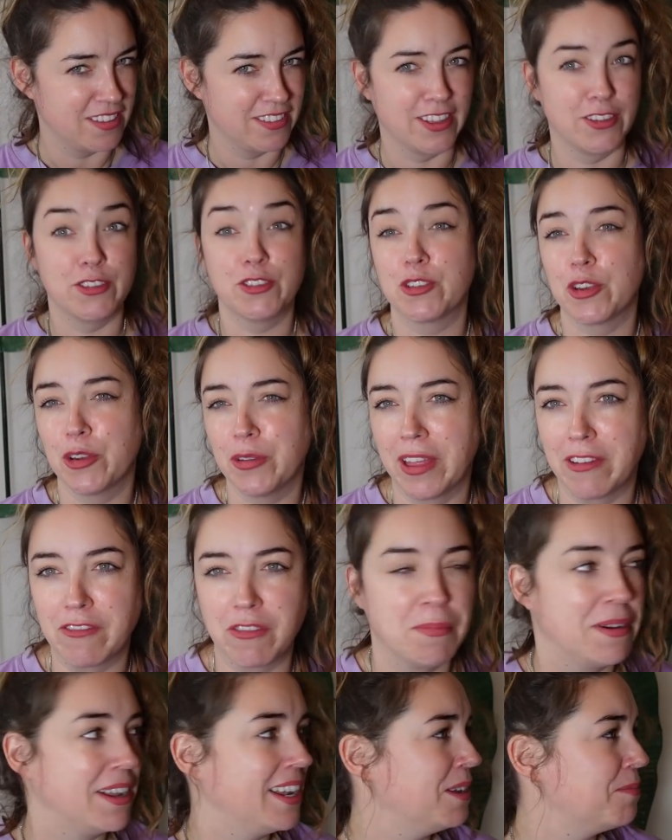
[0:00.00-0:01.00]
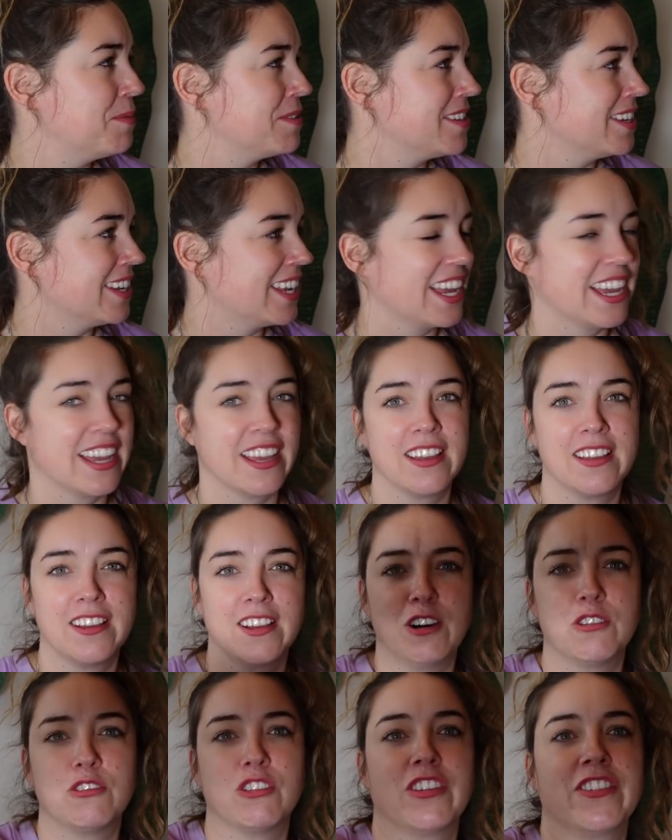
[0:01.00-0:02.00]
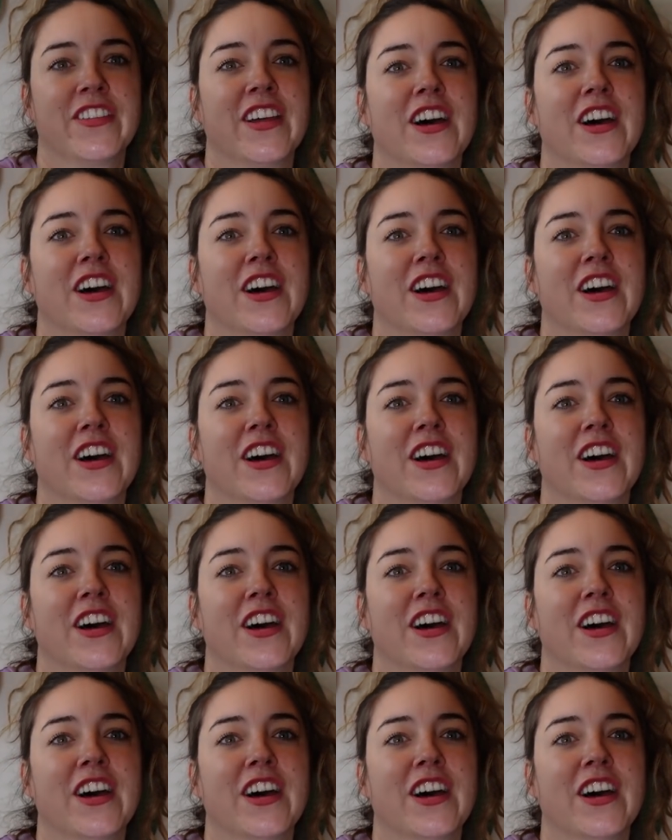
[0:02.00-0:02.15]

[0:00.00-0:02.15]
I stole that from my Liberty kit. Hold on.